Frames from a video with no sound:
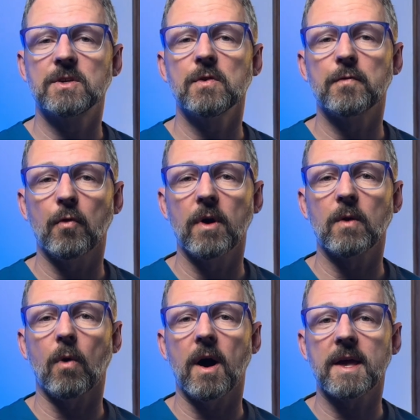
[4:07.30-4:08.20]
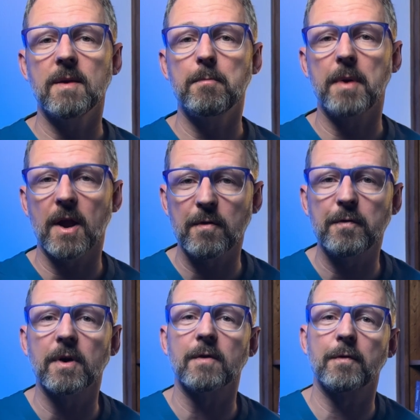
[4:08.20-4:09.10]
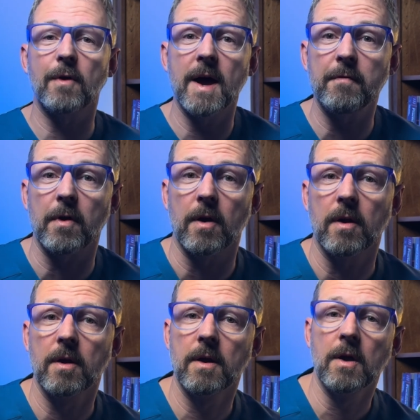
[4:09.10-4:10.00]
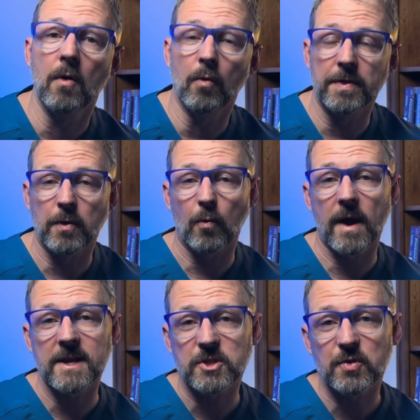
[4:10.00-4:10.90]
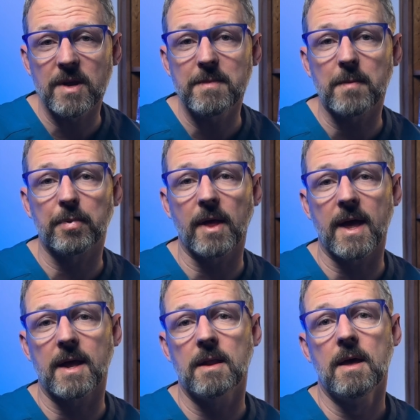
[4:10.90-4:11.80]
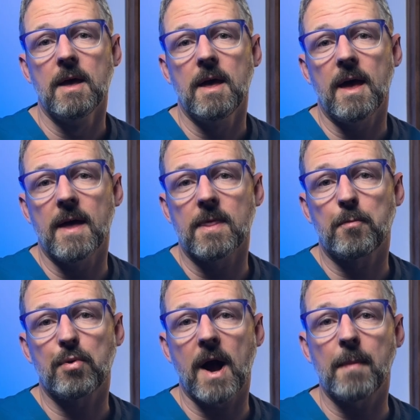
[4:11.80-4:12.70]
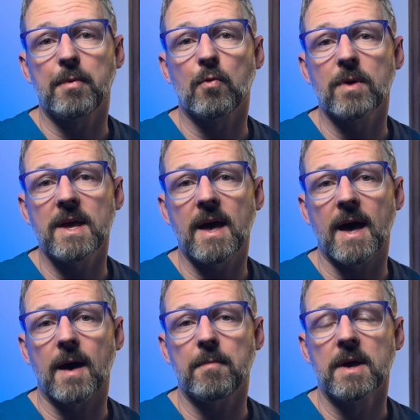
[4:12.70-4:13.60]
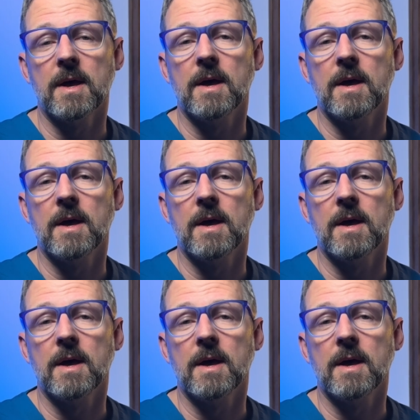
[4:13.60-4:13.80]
to avoid walking barefoot forever. With the right treatment plan and the proper rehab,